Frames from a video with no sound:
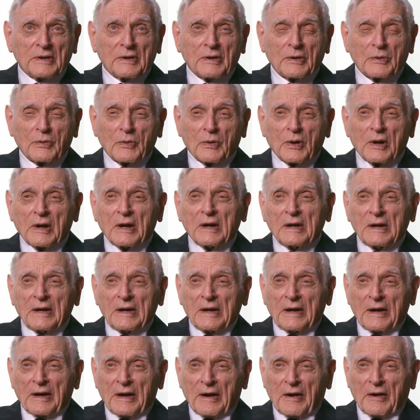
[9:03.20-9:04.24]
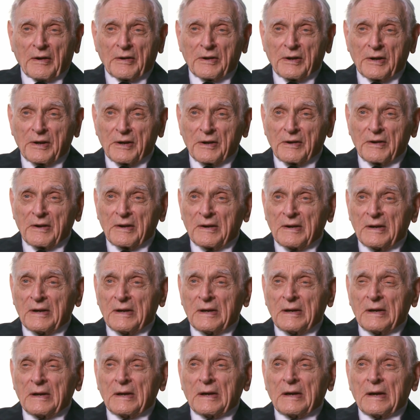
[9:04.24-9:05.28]
who are here,
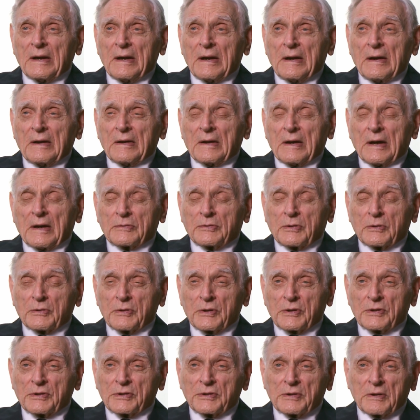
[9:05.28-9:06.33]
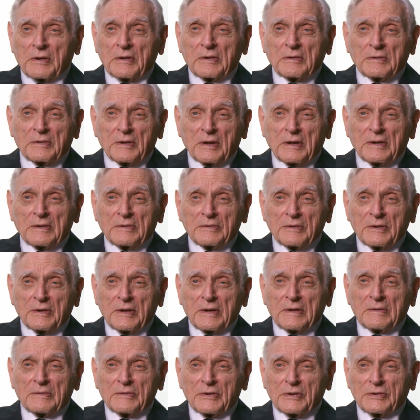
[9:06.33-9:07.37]
and to this
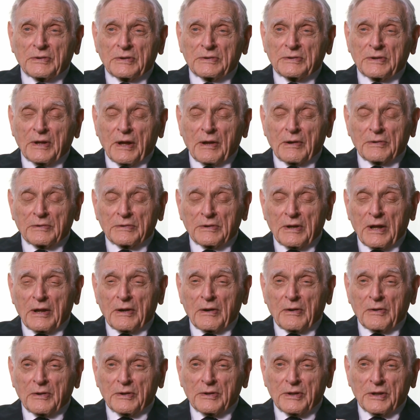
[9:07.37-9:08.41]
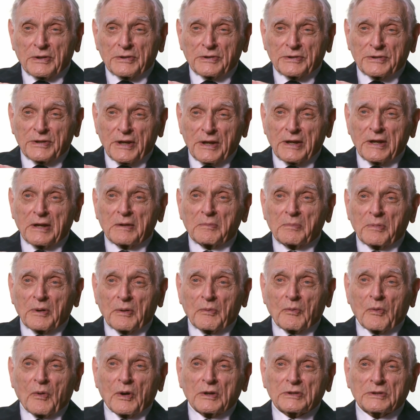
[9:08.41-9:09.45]
not only the city, but
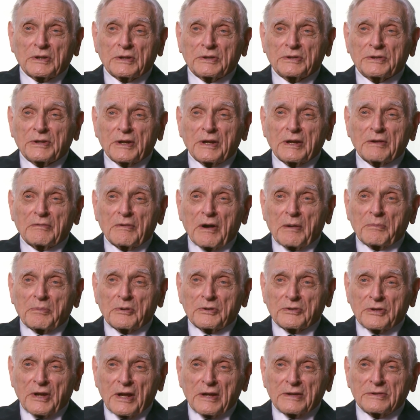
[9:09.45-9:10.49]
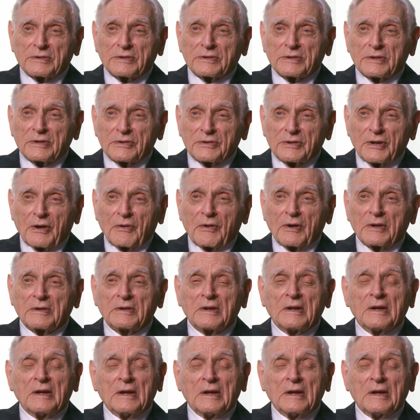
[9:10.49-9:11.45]
what the city represents and so on.